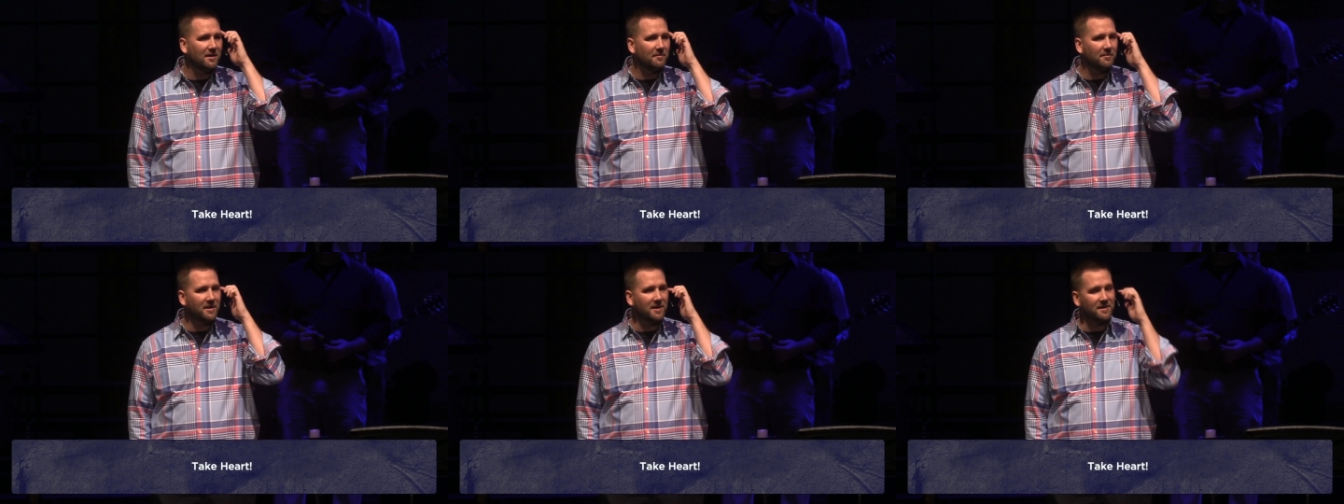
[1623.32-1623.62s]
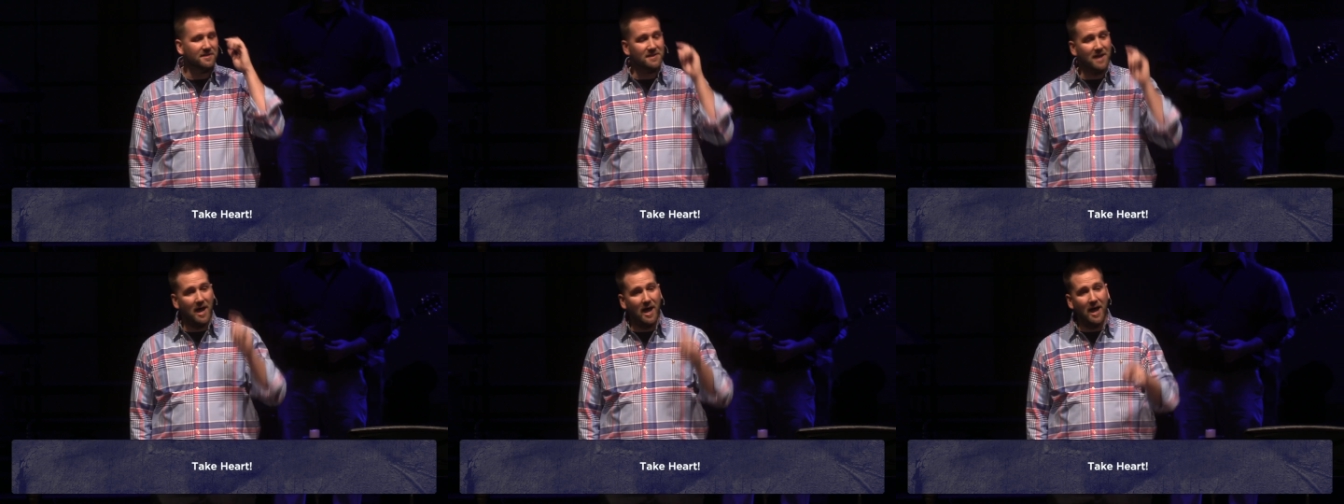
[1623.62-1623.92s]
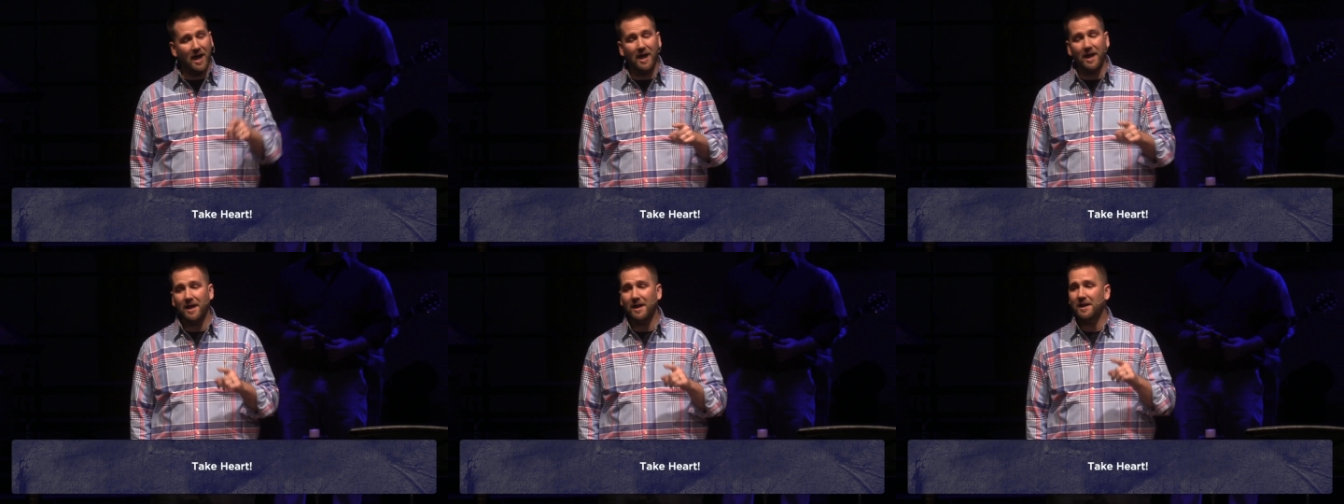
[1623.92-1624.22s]
because
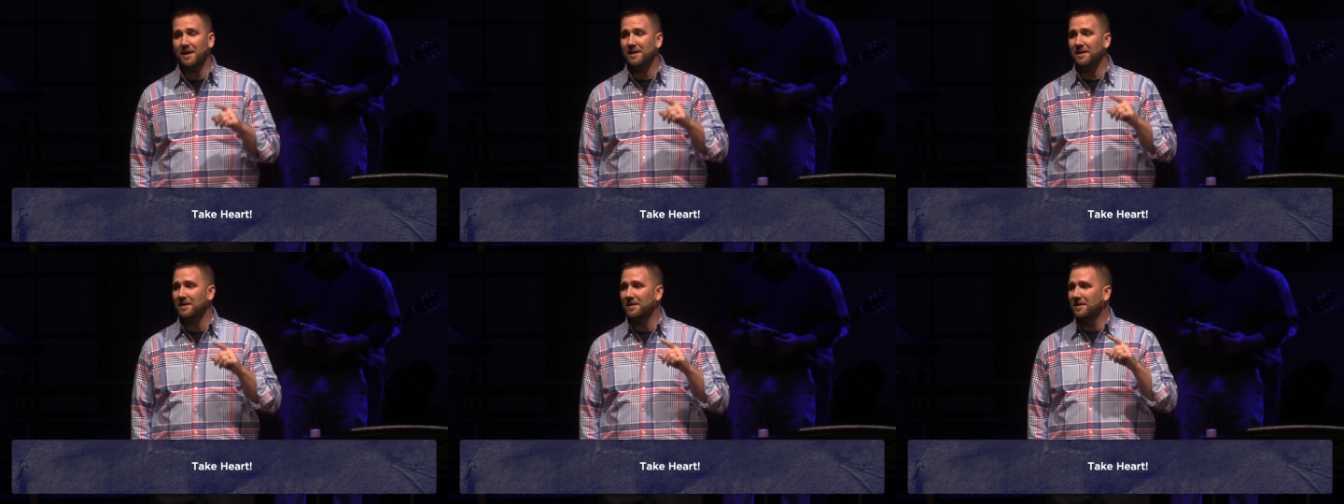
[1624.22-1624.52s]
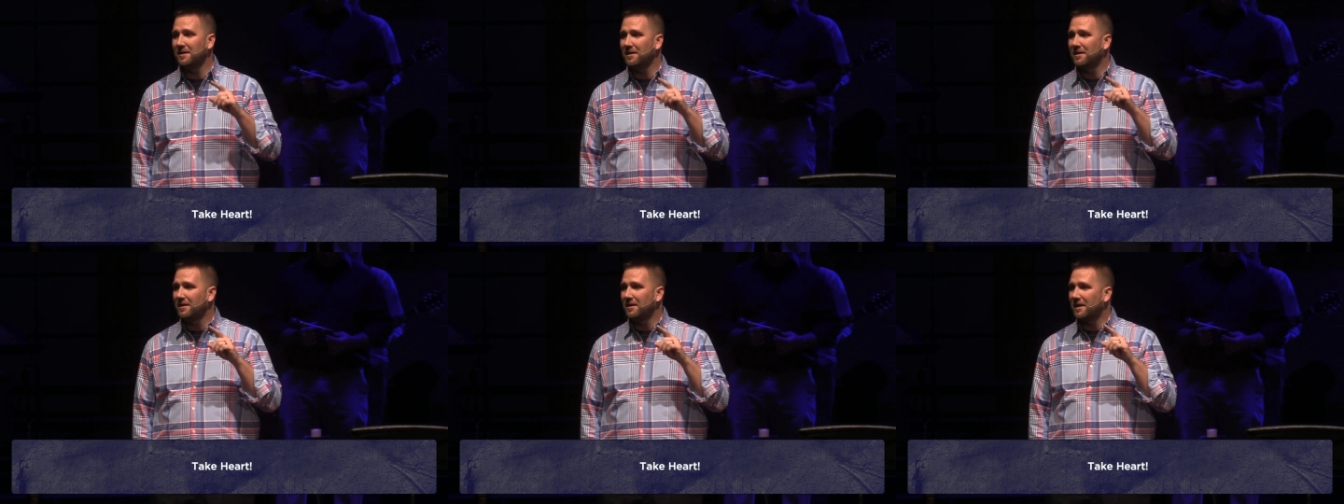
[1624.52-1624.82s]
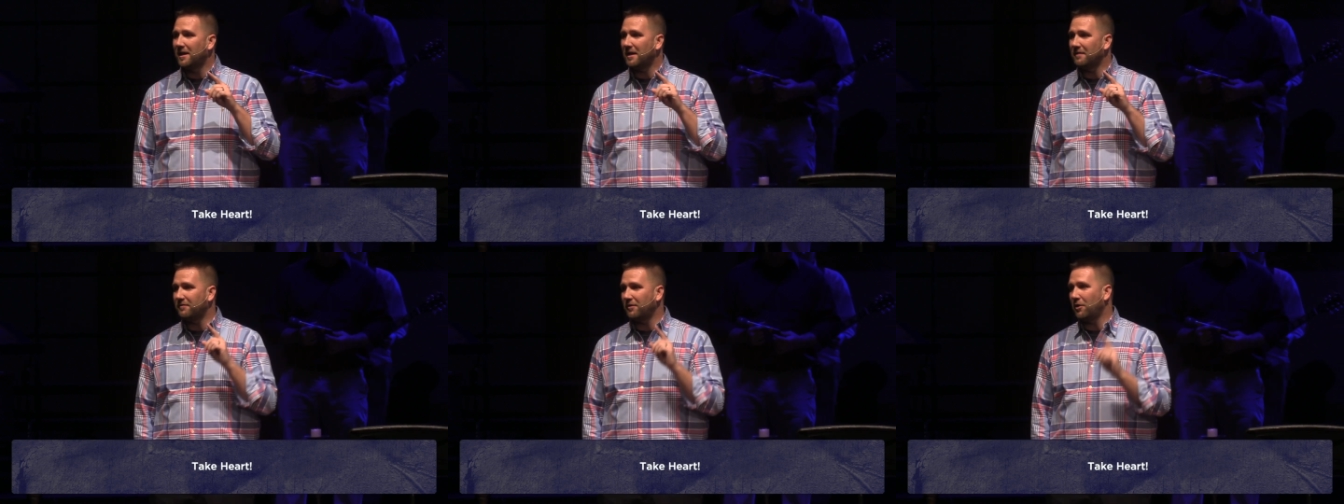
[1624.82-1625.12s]
I
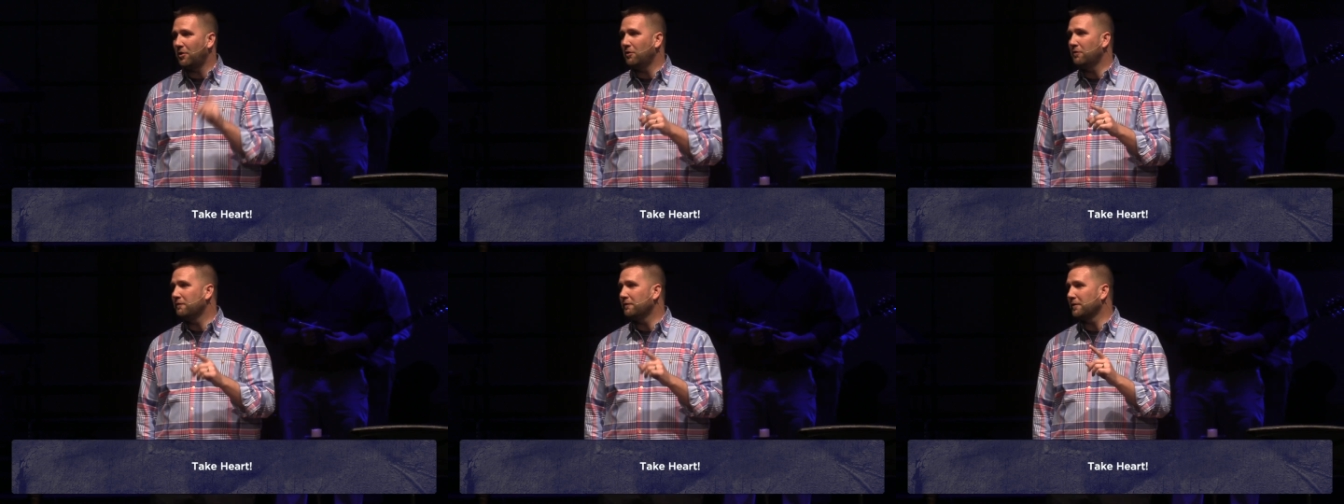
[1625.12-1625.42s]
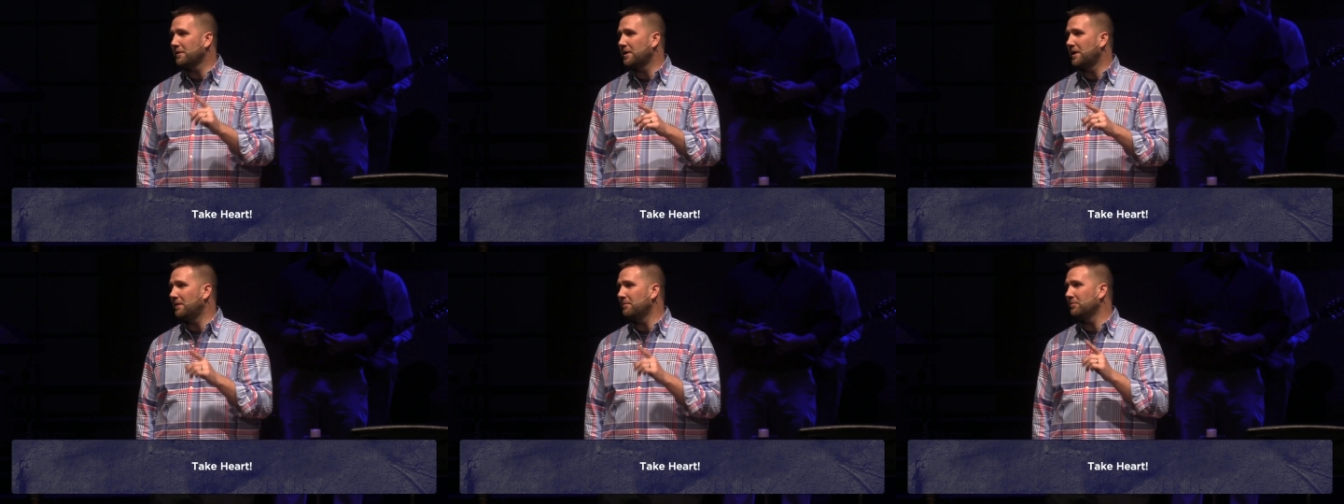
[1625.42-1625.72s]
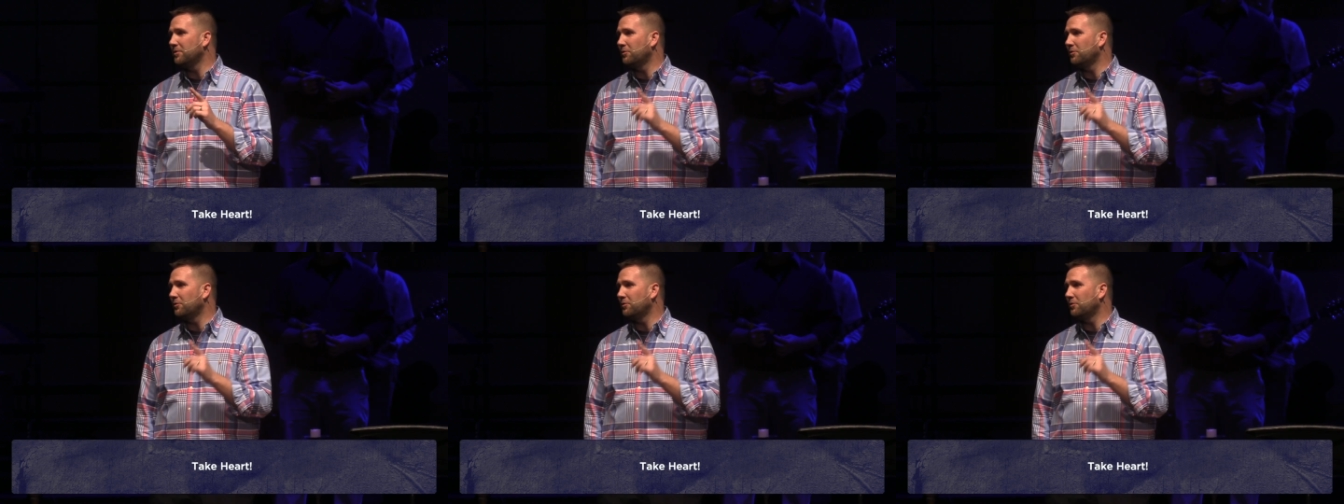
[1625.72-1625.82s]
have overcome